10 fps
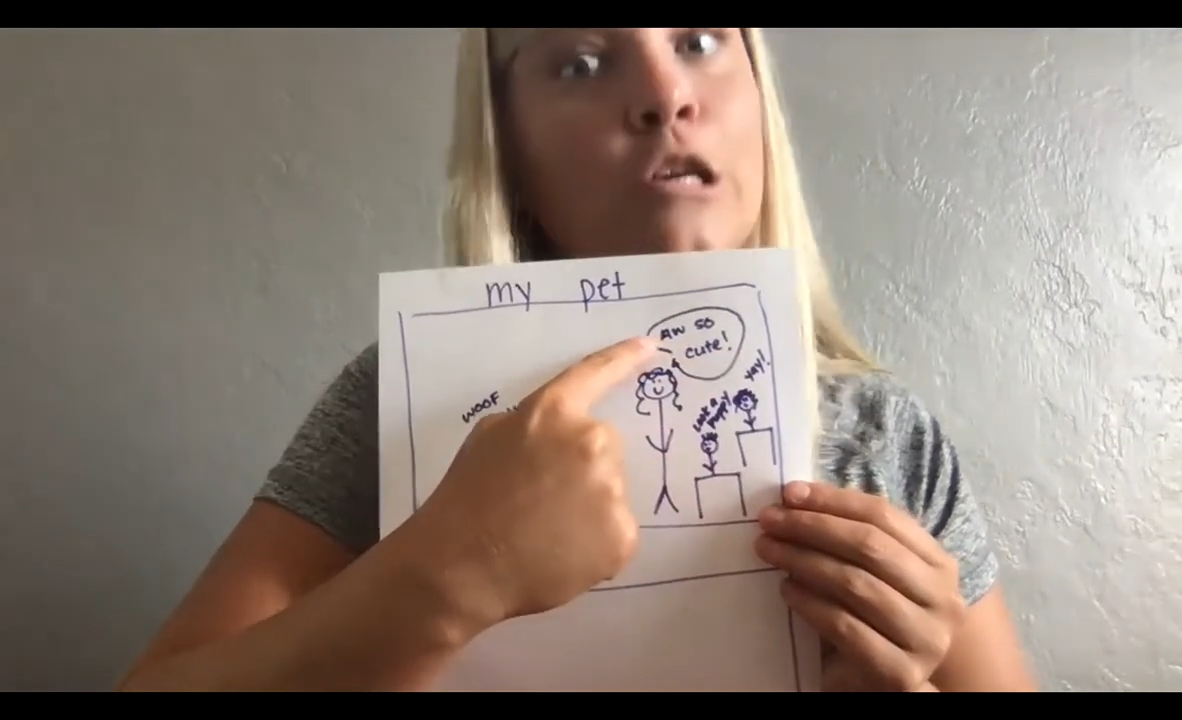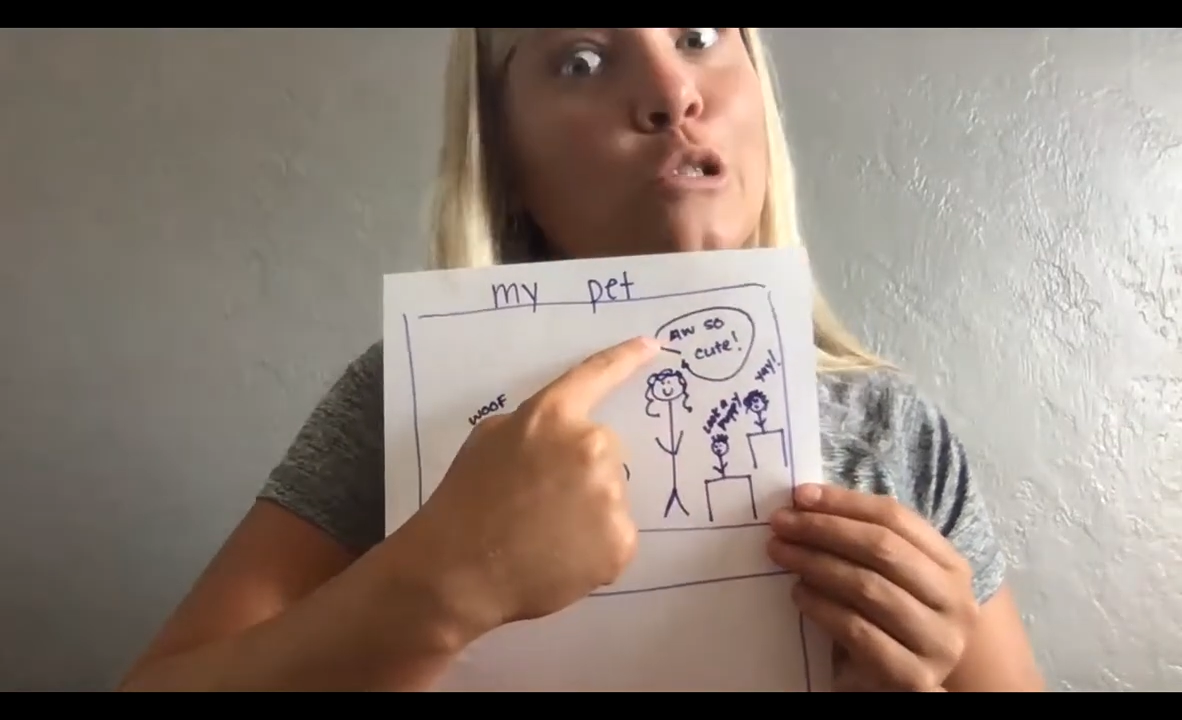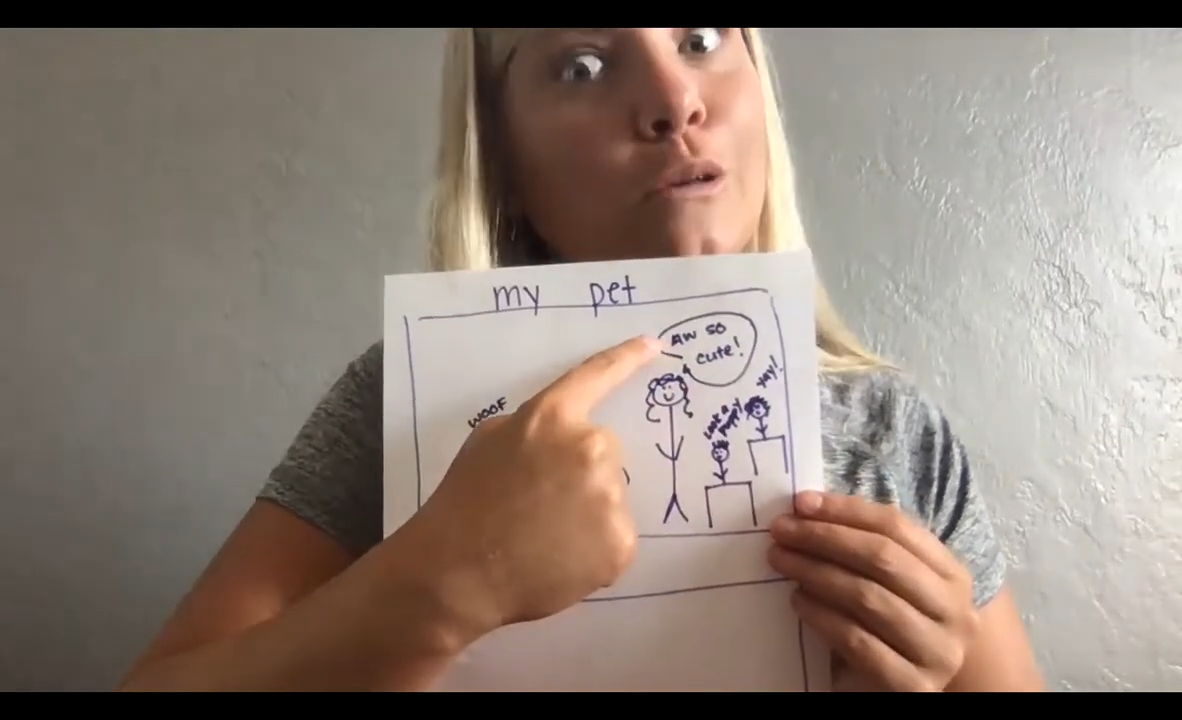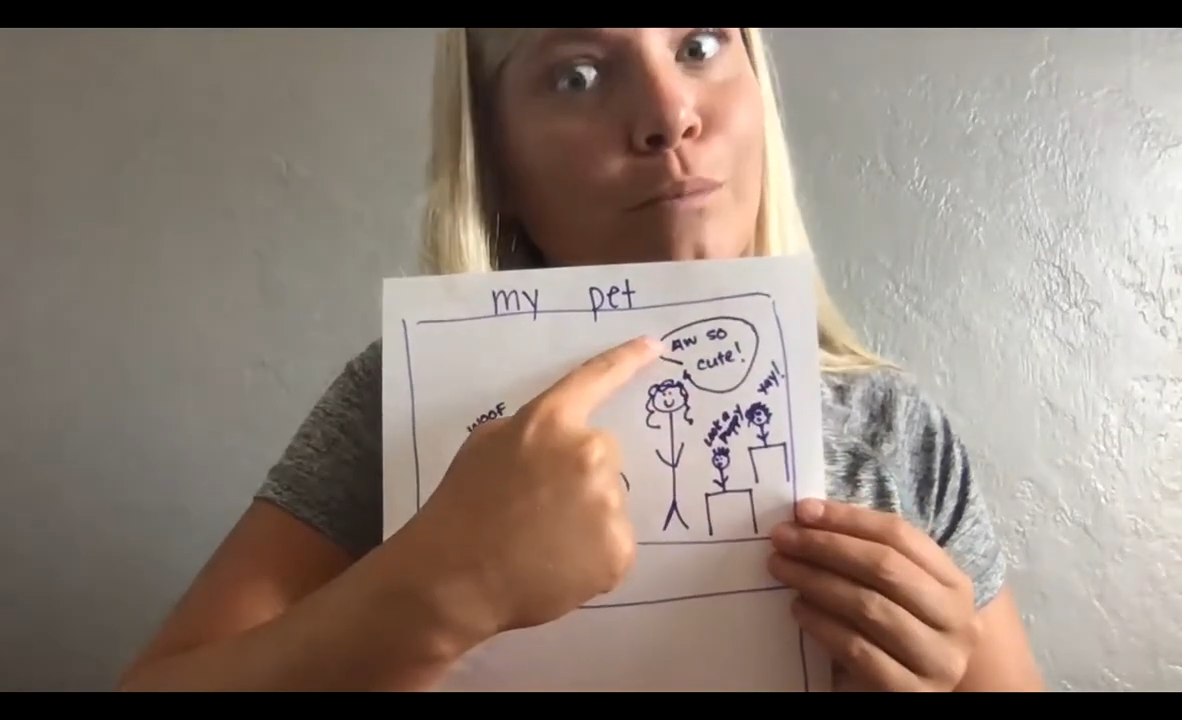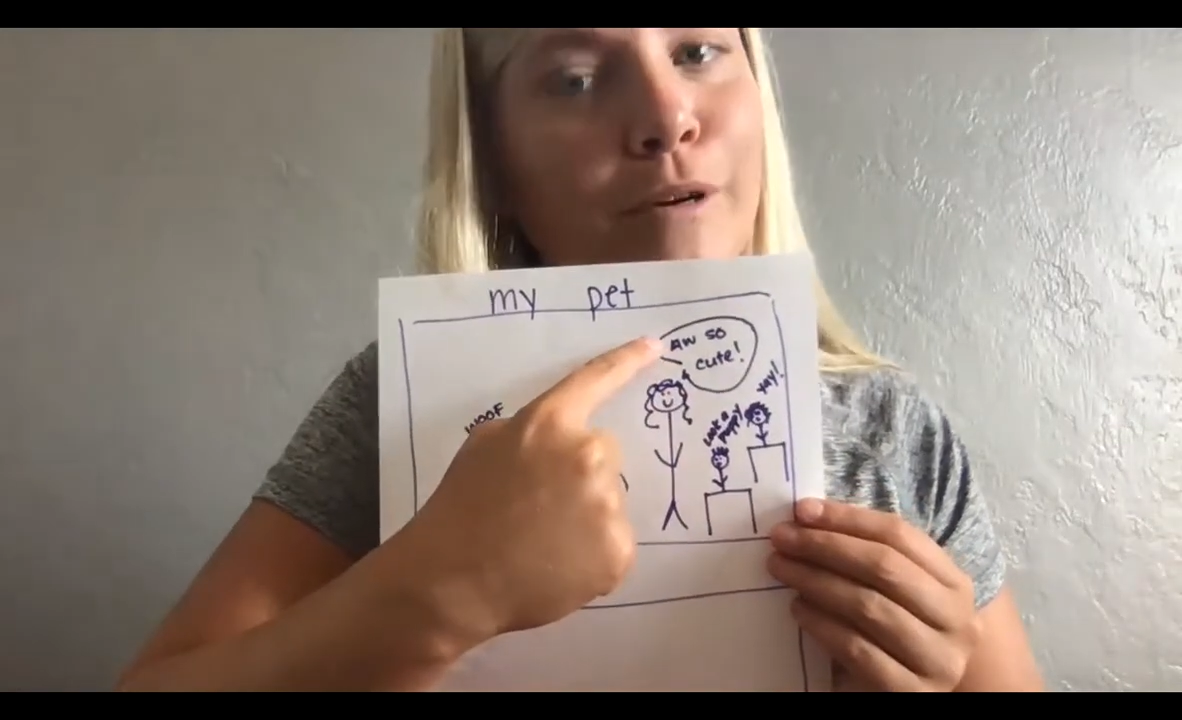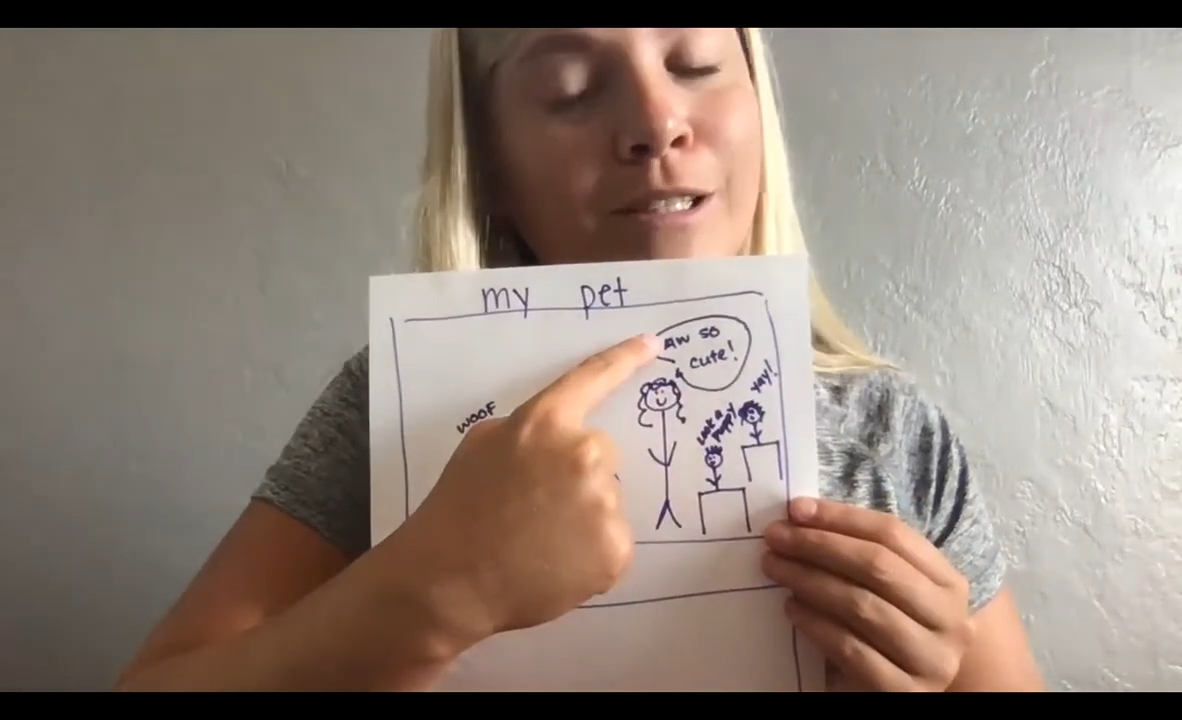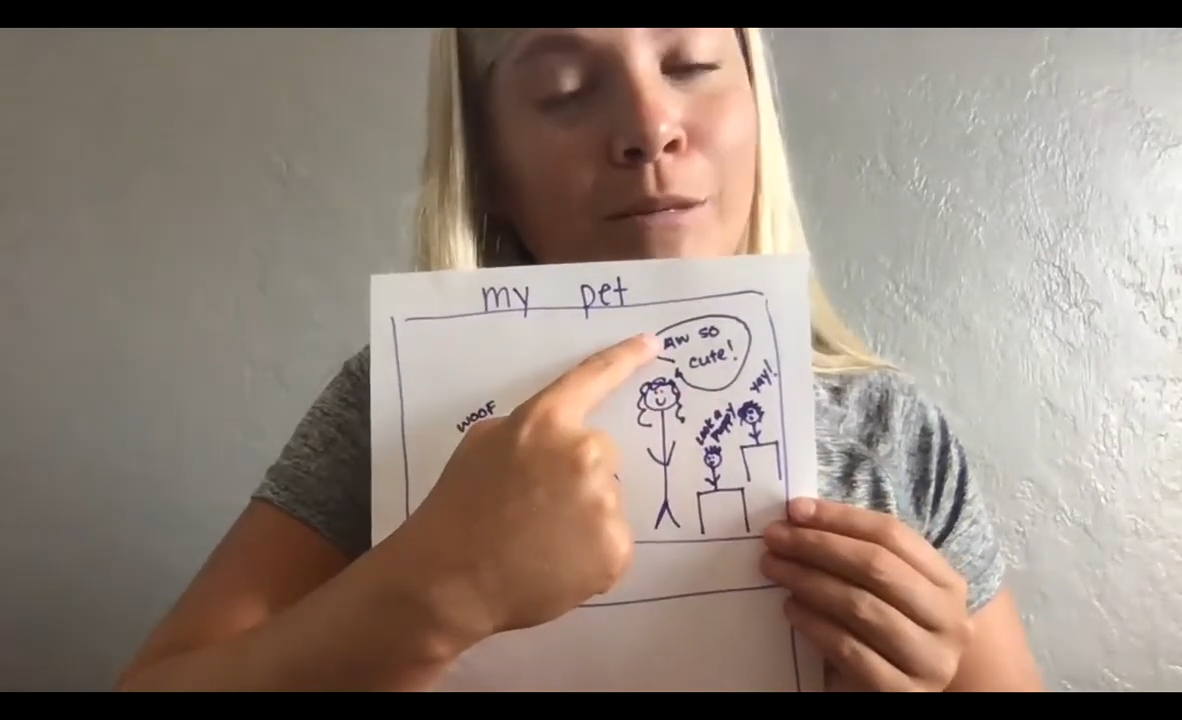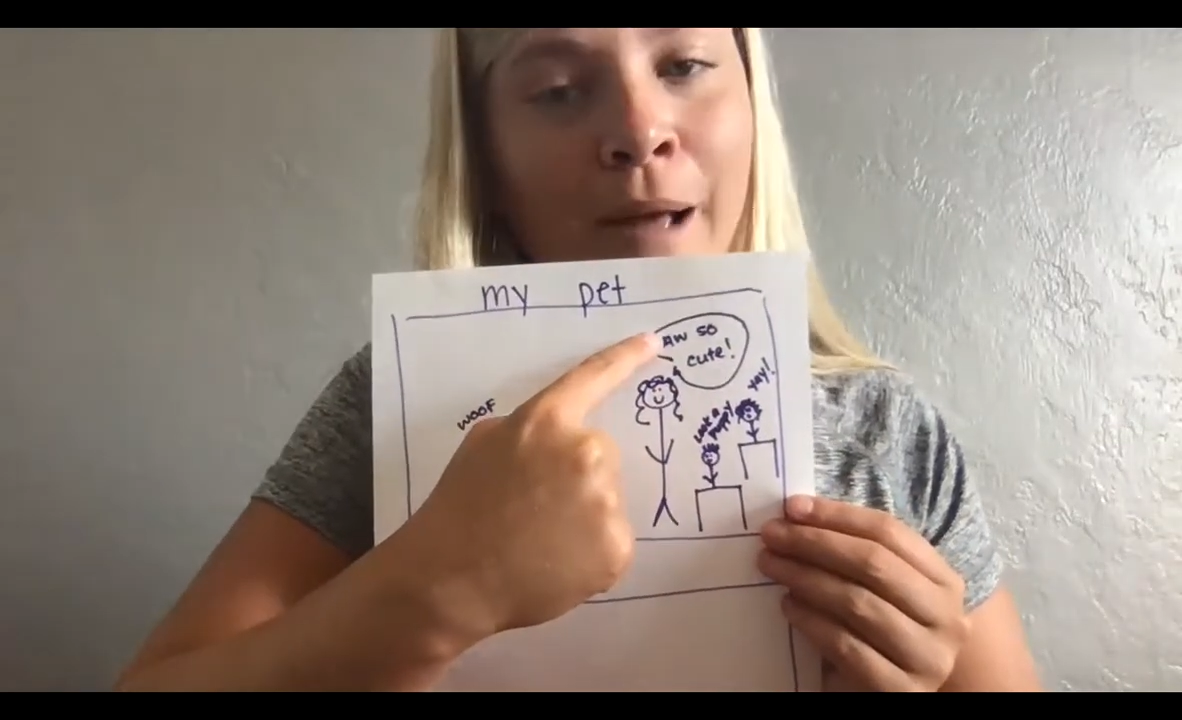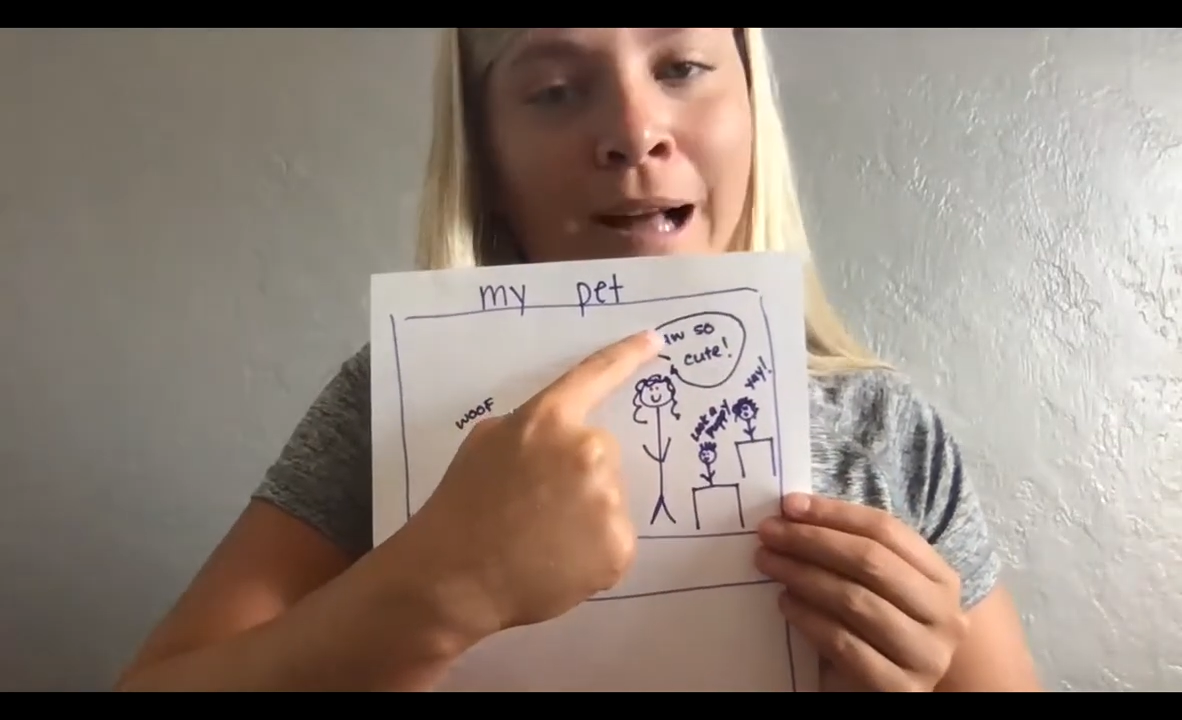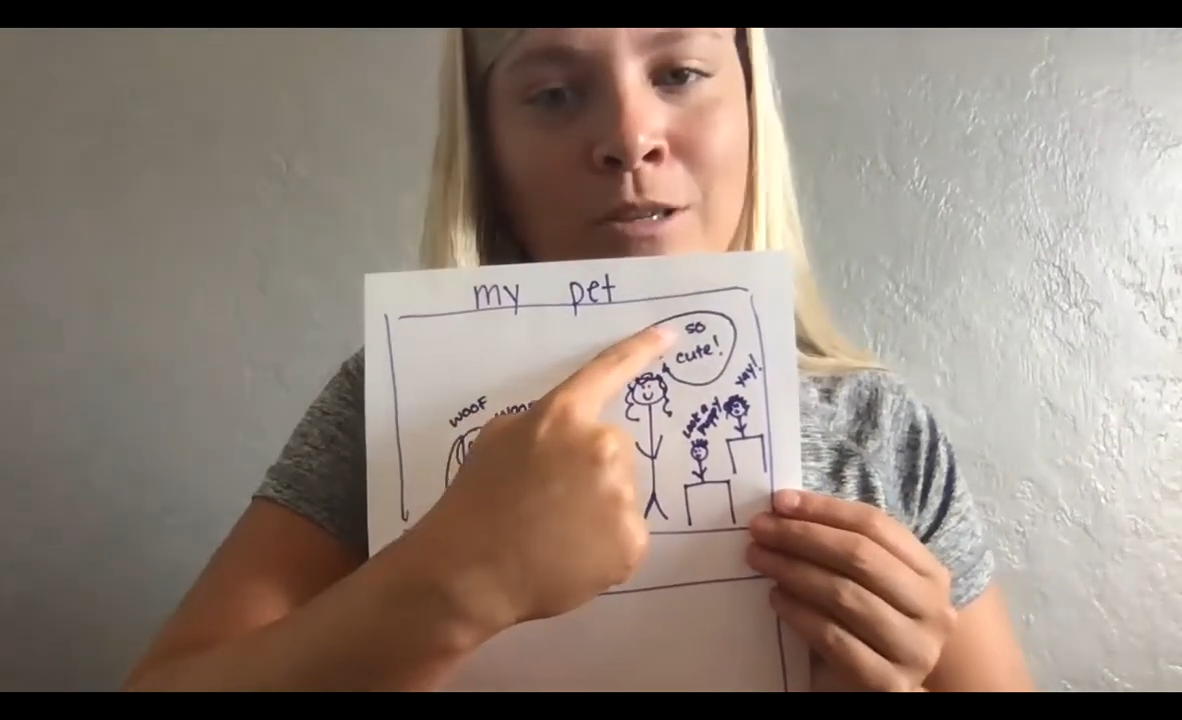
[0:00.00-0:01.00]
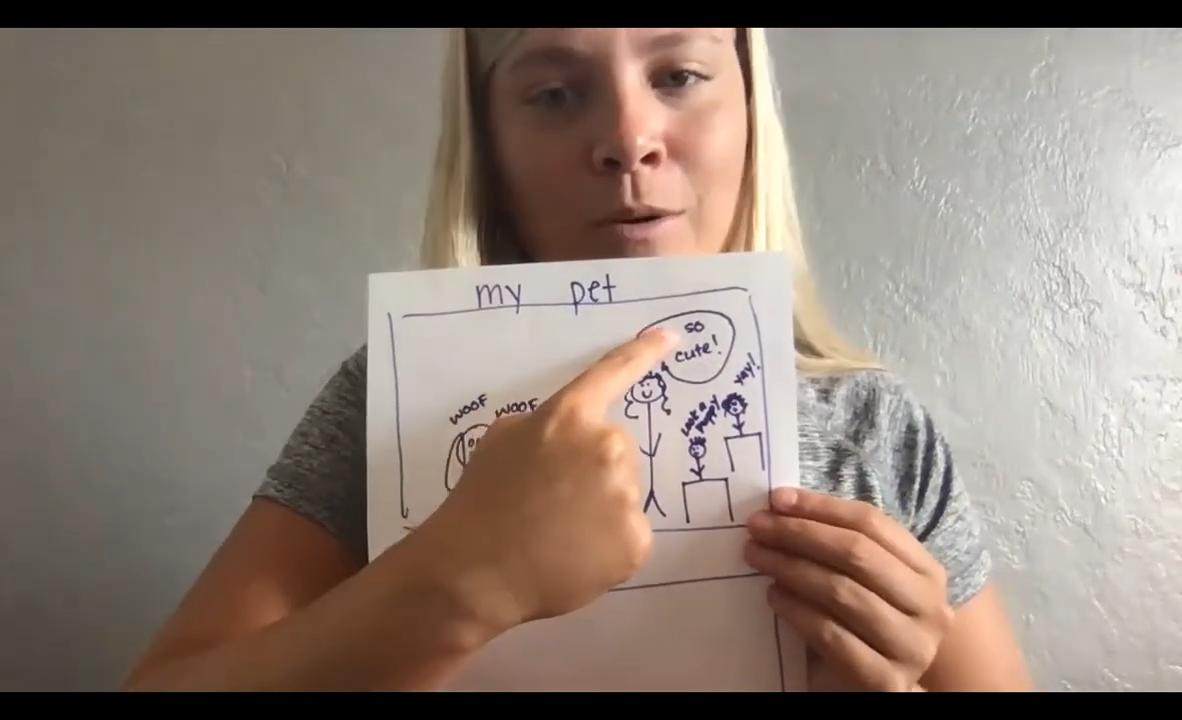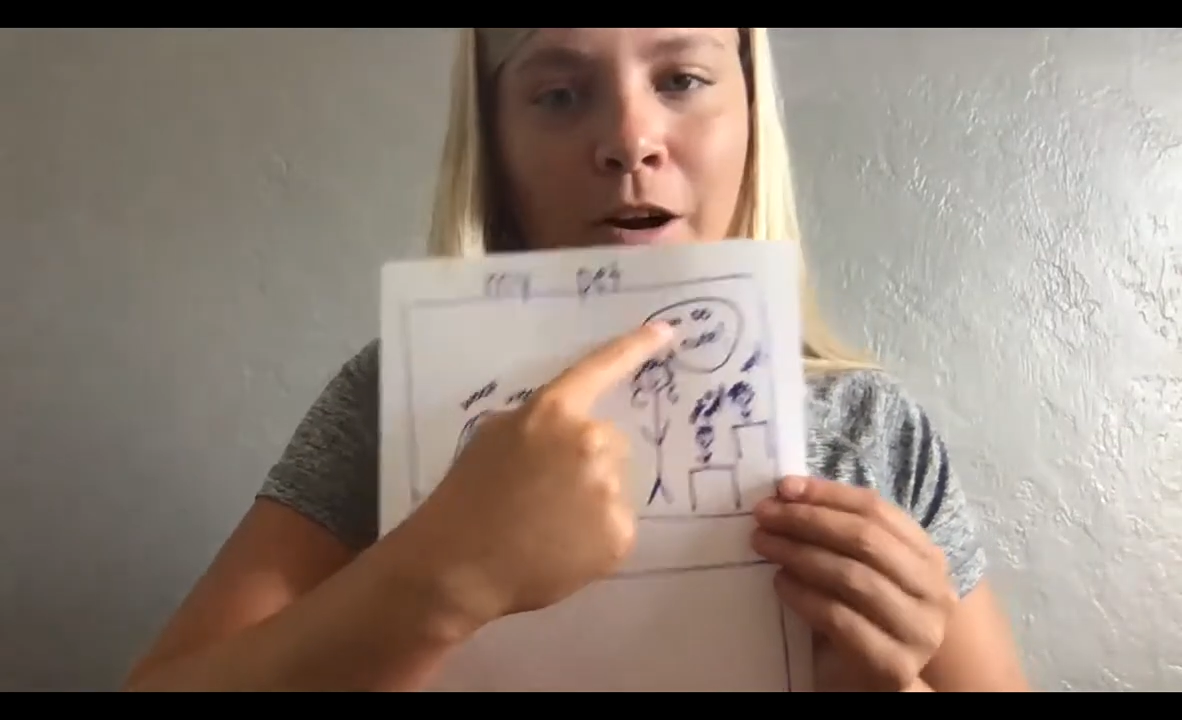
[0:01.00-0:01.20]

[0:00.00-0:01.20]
So it brings it back to our